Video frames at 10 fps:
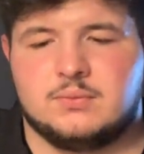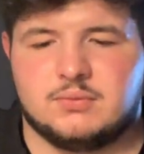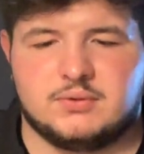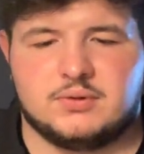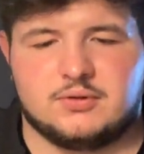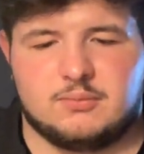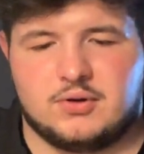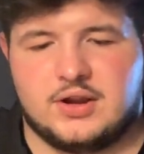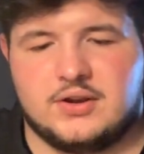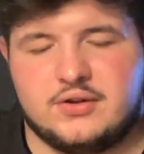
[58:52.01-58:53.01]
When they're
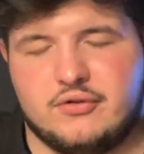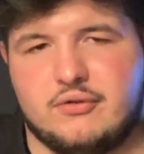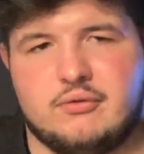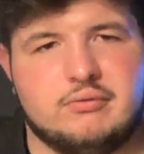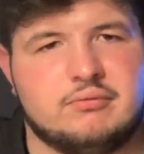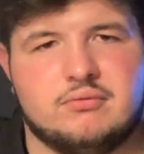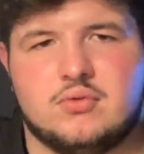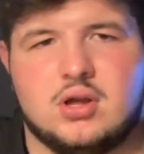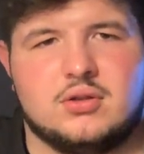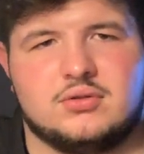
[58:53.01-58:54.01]
brand new,
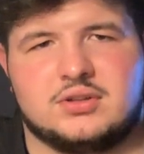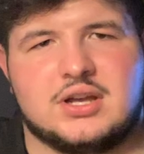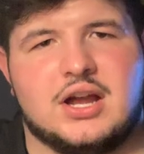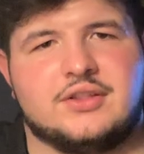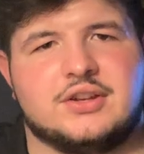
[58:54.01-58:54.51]
God,